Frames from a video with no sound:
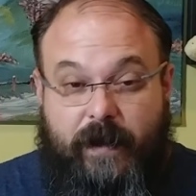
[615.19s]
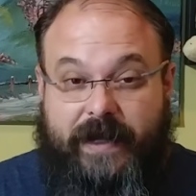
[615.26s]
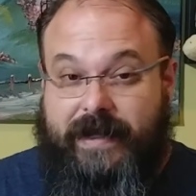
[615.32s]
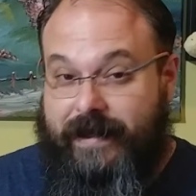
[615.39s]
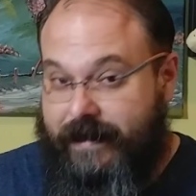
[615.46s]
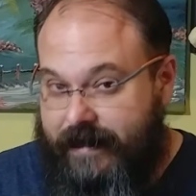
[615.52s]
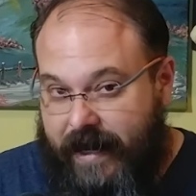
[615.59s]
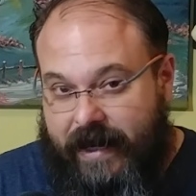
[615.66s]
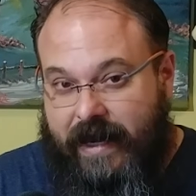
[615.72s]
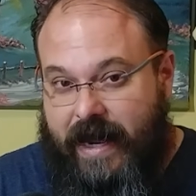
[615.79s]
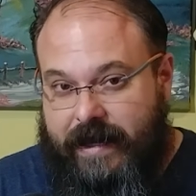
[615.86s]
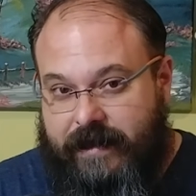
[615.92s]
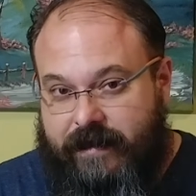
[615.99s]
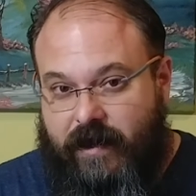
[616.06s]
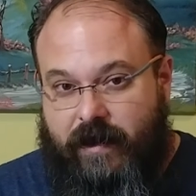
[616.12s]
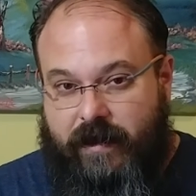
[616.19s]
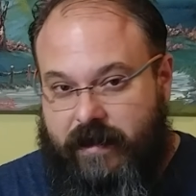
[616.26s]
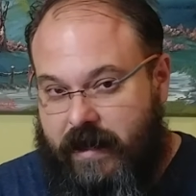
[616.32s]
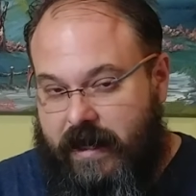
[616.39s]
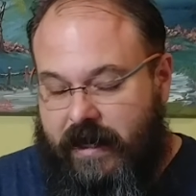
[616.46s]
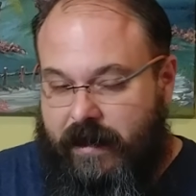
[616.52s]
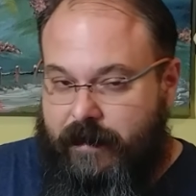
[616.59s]
But the second I start
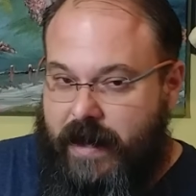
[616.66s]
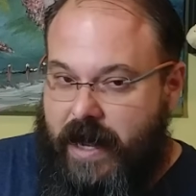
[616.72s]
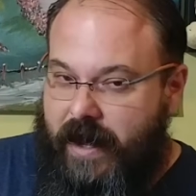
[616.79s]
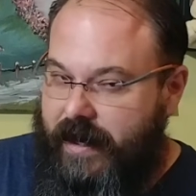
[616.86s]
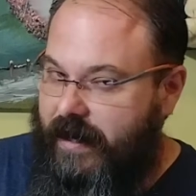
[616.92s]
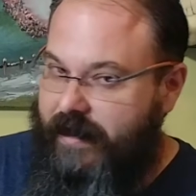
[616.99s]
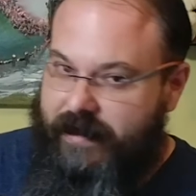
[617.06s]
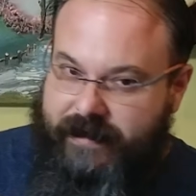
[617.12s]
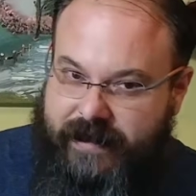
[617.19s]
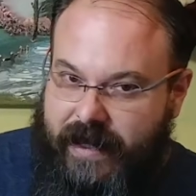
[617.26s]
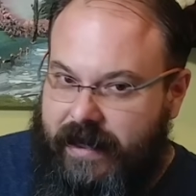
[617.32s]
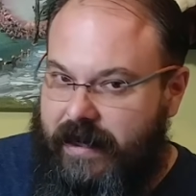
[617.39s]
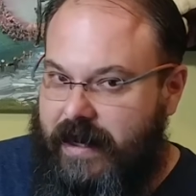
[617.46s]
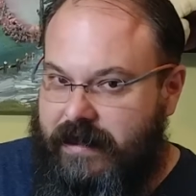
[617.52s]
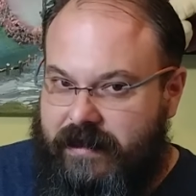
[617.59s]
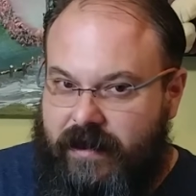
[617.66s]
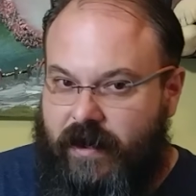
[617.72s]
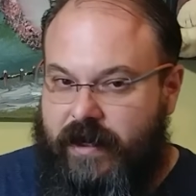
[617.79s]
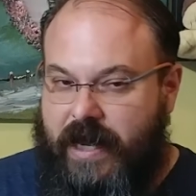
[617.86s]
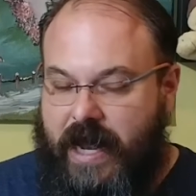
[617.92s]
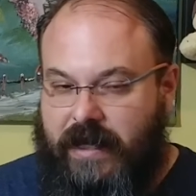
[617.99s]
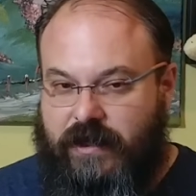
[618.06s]
thinking about it and the second I
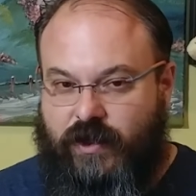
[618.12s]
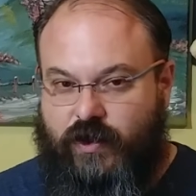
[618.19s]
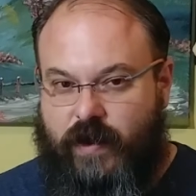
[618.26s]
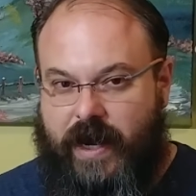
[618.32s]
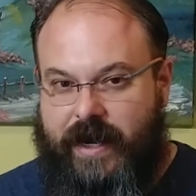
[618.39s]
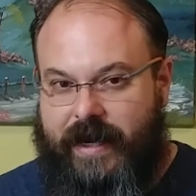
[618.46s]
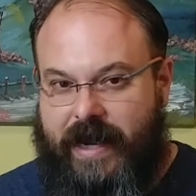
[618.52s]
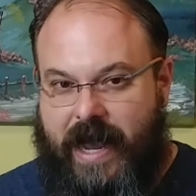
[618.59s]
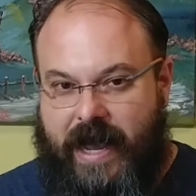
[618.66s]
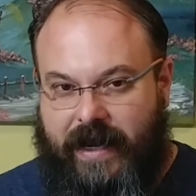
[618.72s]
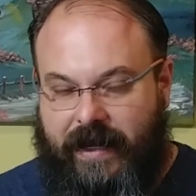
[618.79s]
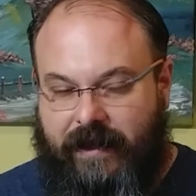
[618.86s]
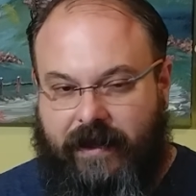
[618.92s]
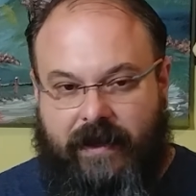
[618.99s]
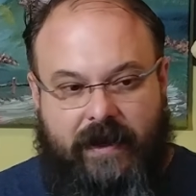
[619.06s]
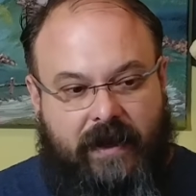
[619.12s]
start concentrating on it,